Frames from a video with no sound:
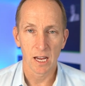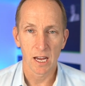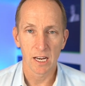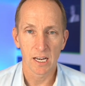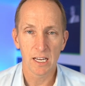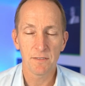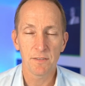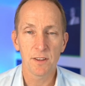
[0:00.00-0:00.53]

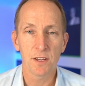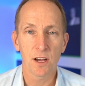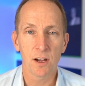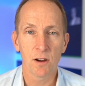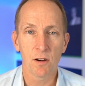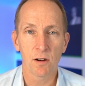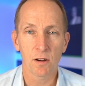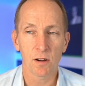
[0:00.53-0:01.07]
And even
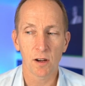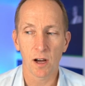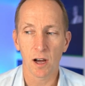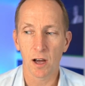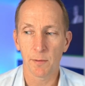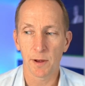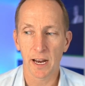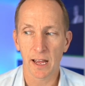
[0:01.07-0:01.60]
though
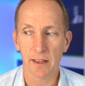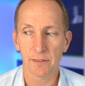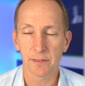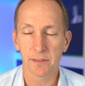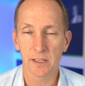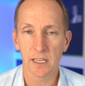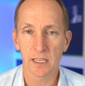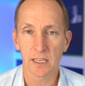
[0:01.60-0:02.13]
I'm an
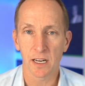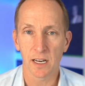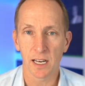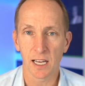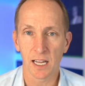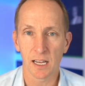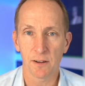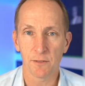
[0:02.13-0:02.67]
athlete and I
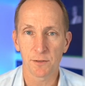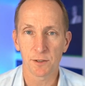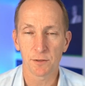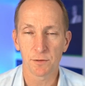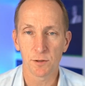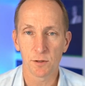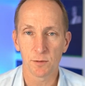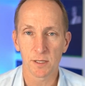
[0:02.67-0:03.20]
love to
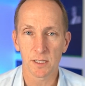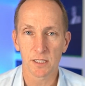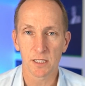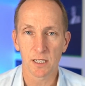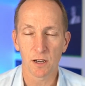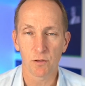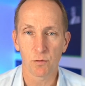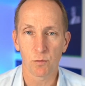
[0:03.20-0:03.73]
fuel
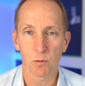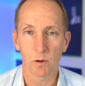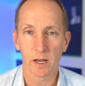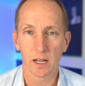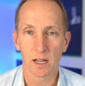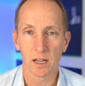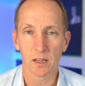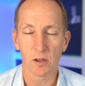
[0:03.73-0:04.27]
myself
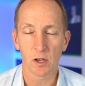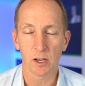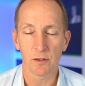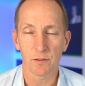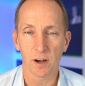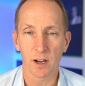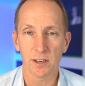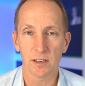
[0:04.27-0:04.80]
well,
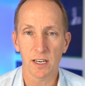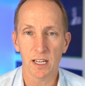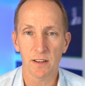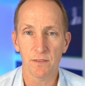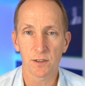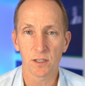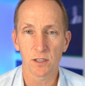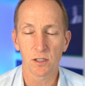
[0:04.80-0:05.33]
if I don't
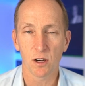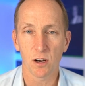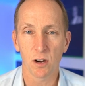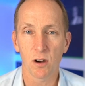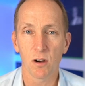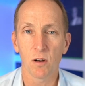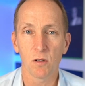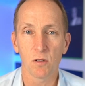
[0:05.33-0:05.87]
have a
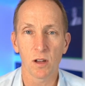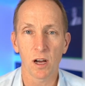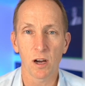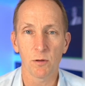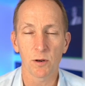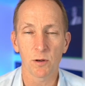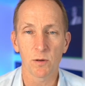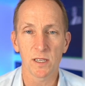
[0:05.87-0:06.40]
goal, I
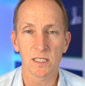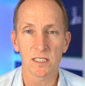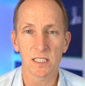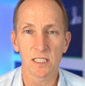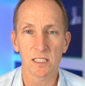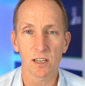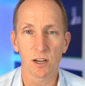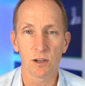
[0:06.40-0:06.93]
would always
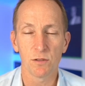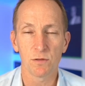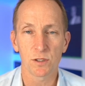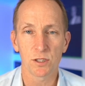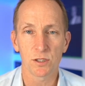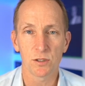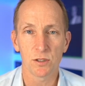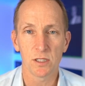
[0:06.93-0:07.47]
eat
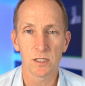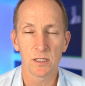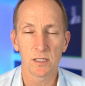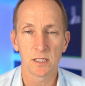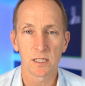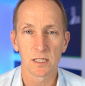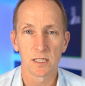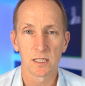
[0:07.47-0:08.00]

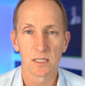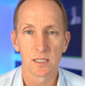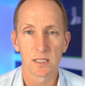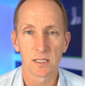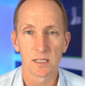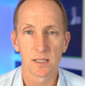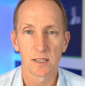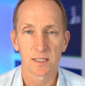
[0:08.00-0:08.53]
over-sugared
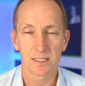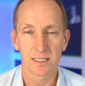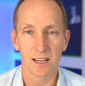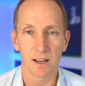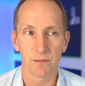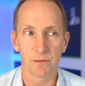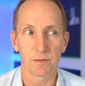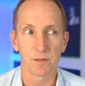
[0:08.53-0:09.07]

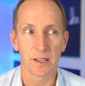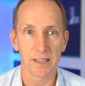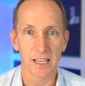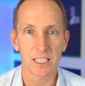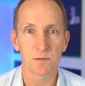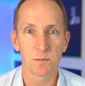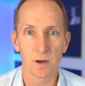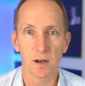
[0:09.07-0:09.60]
stuff. Like
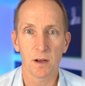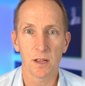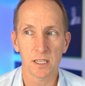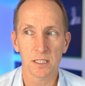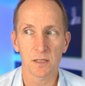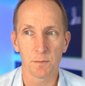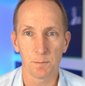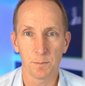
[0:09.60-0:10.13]
that's
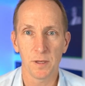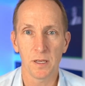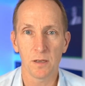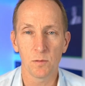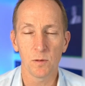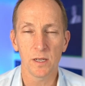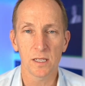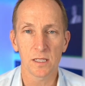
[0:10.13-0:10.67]
a big
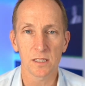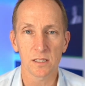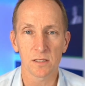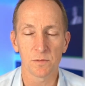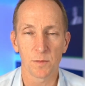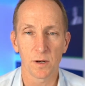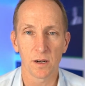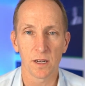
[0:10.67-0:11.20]
weakness
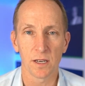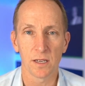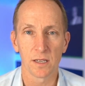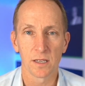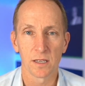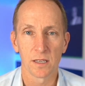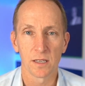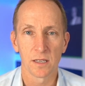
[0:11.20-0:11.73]
of mine.
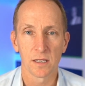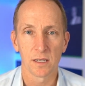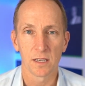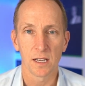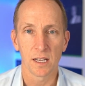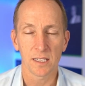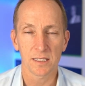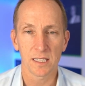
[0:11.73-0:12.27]

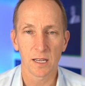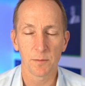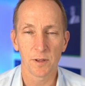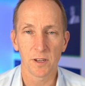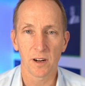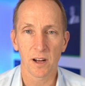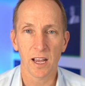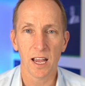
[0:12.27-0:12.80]
That's something
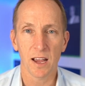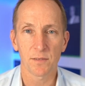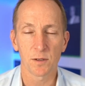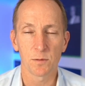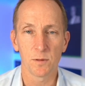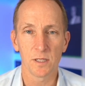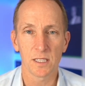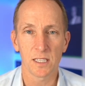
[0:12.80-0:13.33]
that I have
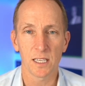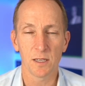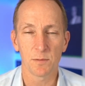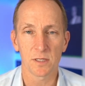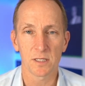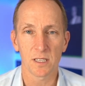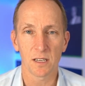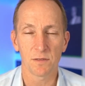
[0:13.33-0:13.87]
to really keep
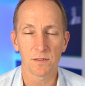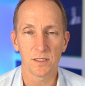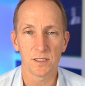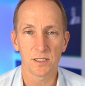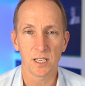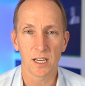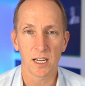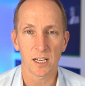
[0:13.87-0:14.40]
myself in
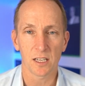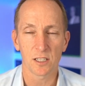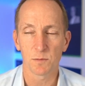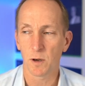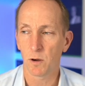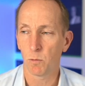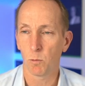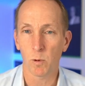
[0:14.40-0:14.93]
check, because
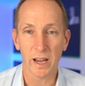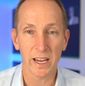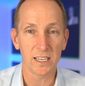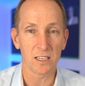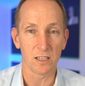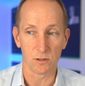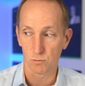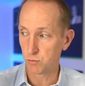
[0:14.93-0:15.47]
my weight
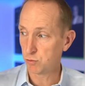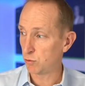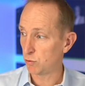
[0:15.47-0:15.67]
goes.